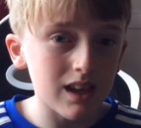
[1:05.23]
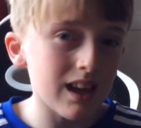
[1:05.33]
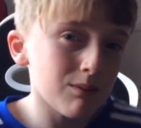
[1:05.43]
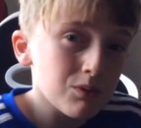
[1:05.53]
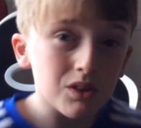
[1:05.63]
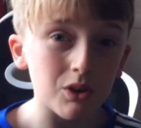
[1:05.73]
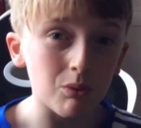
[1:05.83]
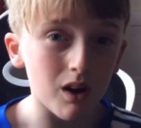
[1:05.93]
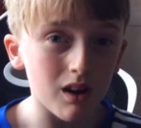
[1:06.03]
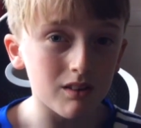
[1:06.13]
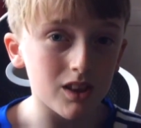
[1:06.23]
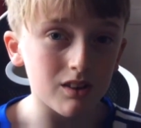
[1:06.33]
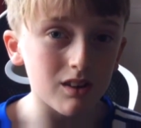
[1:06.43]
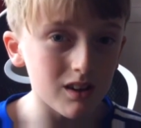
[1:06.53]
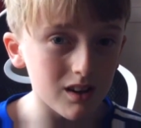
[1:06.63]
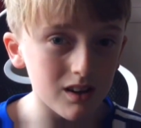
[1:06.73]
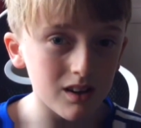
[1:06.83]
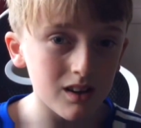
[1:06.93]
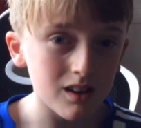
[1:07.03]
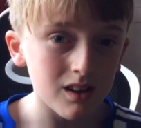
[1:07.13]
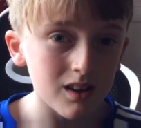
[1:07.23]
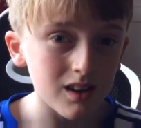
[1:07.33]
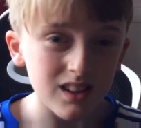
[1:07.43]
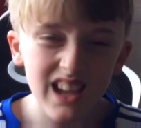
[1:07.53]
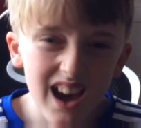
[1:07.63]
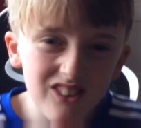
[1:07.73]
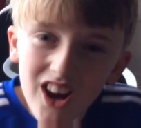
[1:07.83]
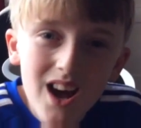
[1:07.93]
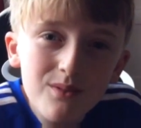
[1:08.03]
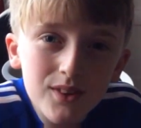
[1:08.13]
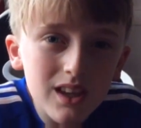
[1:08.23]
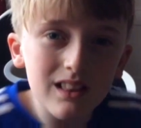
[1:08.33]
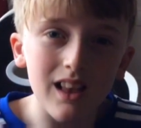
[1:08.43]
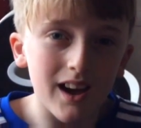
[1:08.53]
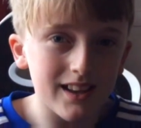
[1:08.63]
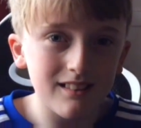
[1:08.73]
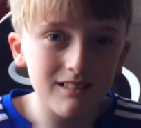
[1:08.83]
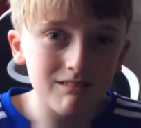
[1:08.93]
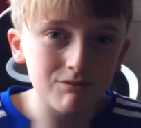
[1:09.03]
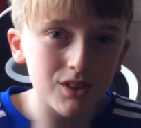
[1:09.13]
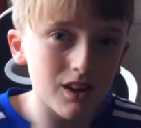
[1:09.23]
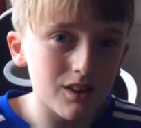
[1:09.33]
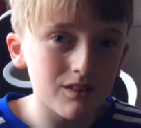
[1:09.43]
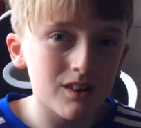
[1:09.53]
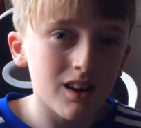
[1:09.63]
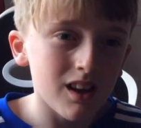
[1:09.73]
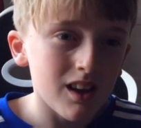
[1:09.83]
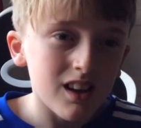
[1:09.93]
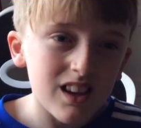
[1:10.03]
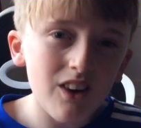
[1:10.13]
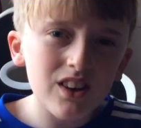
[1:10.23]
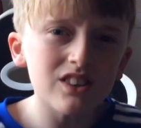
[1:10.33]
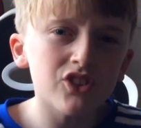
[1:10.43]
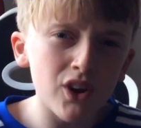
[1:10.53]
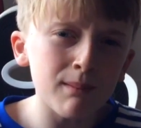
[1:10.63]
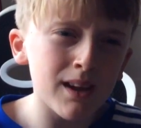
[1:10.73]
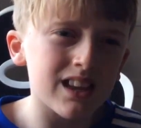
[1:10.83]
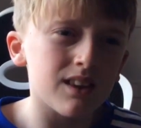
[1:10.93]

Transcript: games you want, or yeah, whatever you like. So go and join my